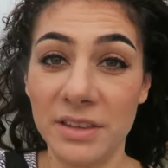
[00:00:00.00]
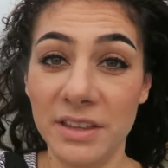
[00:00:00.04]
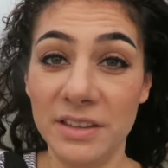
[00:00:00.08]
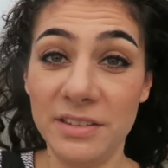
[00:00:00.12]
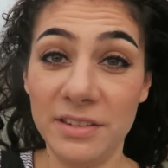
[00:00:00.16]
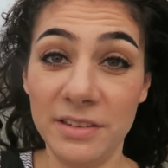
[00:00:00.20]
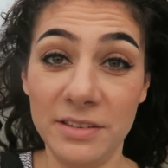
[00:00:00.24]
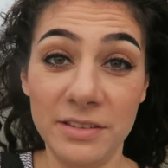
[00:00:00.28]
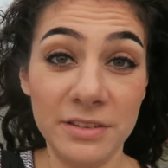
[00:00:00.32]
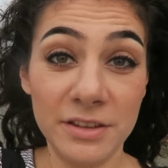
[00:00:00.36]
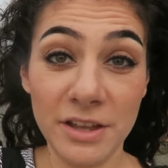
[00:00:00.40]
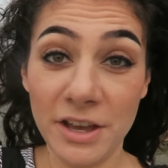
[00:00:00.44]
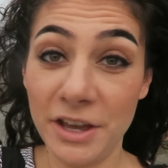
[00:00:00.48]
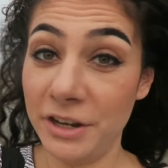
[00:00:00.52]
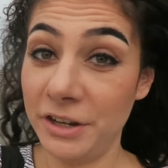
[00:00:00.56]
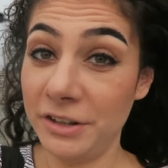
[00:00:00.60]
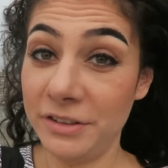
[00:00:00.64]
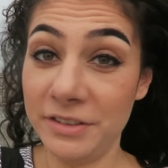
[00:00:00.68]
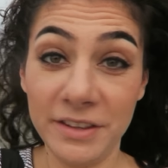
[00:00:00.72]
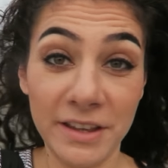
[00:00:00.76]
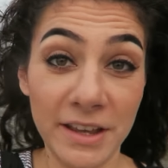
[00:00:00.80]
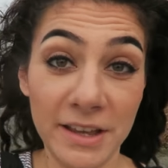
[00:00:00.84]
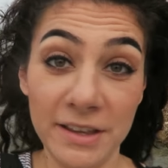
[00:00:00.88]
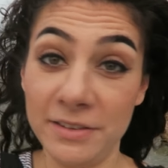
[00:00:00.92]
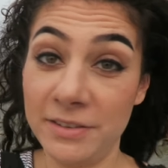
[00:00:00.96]
This is not a
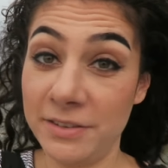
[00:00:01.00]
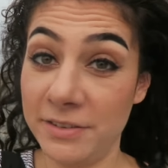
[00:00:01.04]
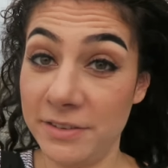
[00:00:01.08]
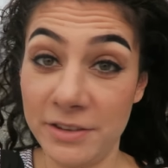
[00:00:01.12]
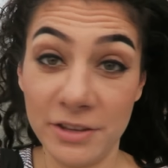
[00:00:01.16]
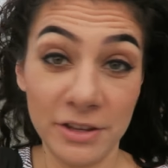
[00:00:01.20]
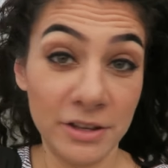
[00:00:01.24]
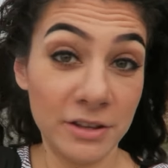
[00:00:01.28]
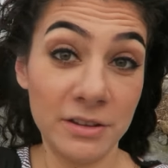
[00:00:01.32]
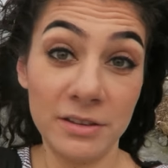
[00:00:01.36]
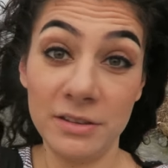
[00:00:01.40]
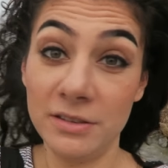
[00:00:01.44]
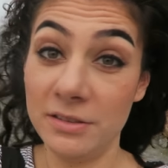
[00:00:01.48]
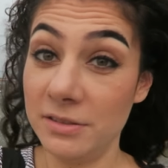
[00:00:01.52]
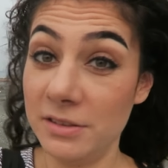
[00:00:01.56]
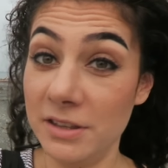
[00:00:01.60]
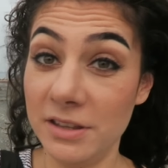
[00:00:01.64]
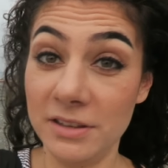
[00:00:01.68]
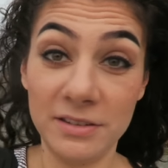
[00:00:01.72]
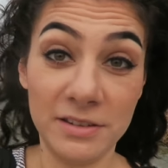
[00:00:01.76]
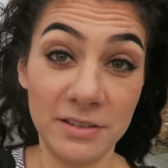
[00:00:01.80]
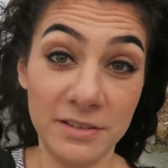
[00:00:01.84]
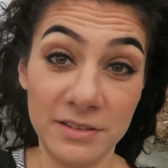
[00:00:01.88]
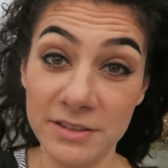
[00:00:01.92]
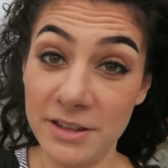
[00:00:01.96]
test.
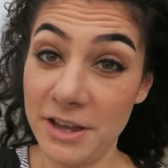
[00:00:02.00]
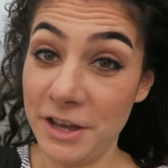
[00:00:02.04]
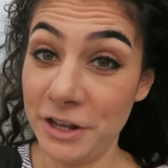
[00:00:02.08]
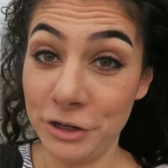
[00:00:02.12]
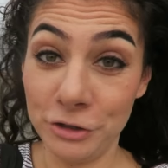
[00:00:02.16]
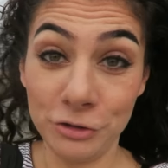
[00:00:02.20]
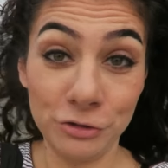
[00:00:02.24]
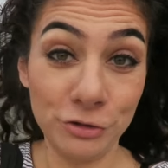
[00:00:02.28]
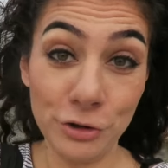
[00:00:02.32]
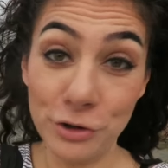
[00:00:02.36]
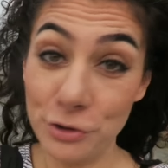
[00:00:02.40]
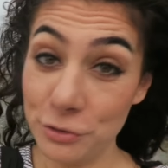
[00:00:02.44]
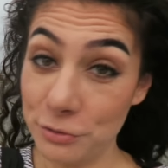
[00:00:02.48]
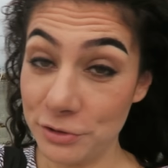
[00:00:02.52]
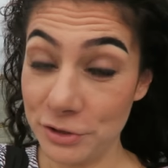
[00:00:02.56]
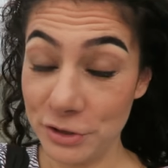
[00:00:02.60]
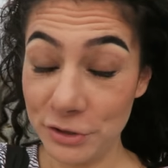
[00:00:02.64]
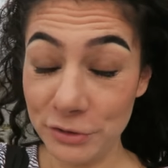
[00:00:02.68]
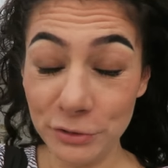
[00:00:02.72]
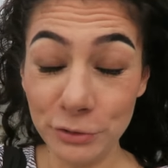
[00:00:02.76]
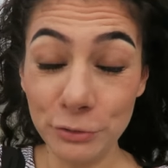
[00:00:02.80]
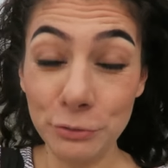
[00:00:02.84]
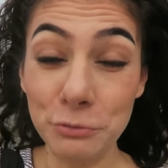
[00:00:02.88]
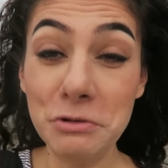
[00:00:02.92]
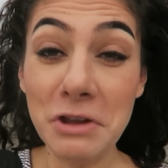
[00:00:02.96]
This is not a joke.
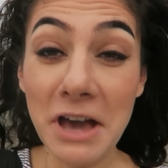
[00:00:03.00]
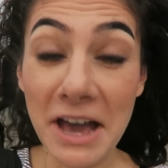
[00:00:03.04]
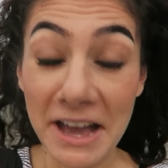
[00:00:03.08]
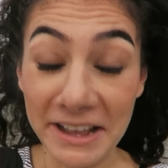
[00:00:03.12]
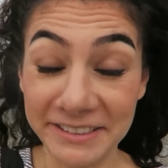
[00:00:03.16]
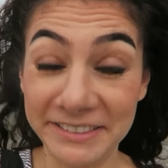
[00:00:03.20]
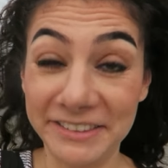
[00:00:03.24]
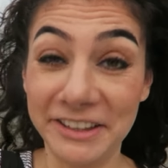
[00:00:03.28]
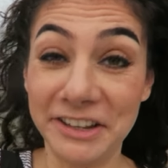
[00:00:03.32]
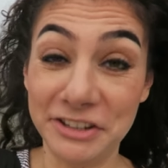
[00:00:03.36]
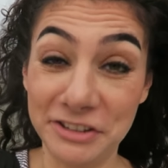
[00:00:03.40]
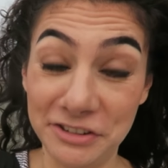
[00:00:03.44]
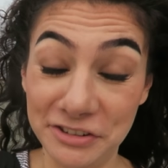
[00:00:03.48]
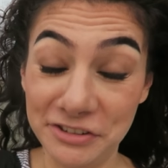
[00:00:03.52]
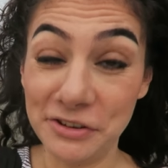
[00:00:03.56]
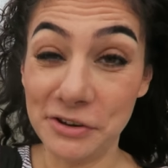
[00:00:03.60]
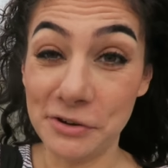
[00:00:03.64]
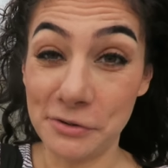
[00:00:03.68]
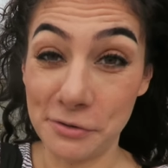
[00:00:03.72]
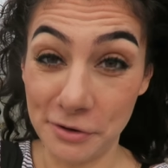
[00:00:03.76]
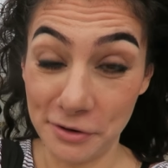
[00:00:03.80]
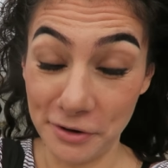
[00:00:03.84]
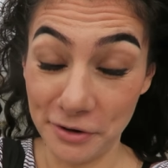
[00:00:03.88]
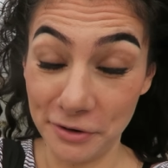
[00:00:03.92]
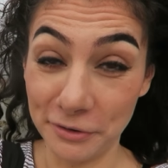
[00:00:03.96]
Do not touch the
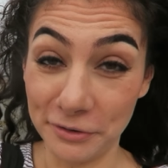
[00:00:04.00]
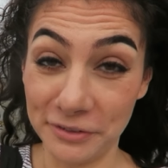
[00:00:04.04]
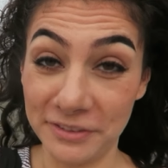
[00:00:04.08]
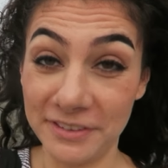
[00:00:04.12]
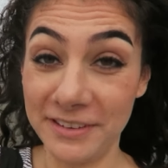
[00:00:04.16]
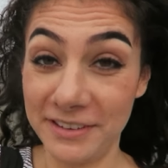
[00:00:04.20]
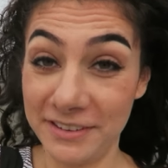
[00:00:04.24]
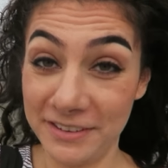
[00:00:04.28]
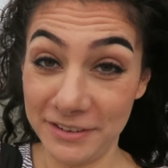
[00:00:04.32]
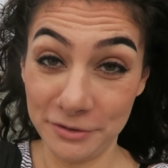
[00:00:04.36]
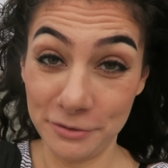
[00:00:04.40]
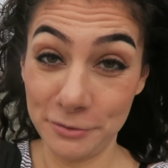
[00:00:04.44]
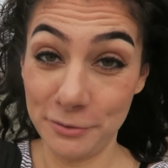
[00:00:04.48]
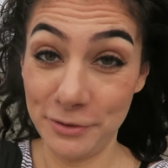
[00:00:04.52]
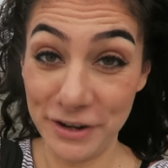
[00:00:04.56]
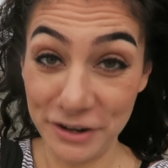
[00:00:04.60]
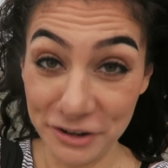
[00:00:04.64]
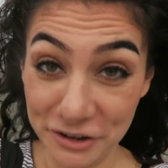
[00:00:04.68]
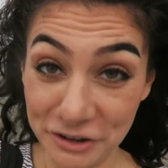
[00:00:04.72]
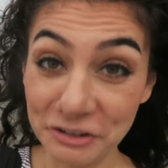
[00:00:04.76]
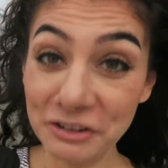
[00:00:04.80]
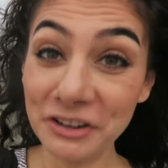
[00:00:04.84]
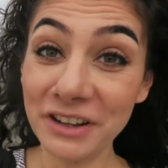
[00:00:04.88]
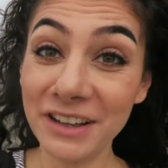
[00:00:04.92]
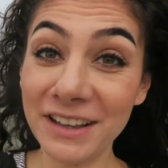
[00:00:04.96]
crows. This is real.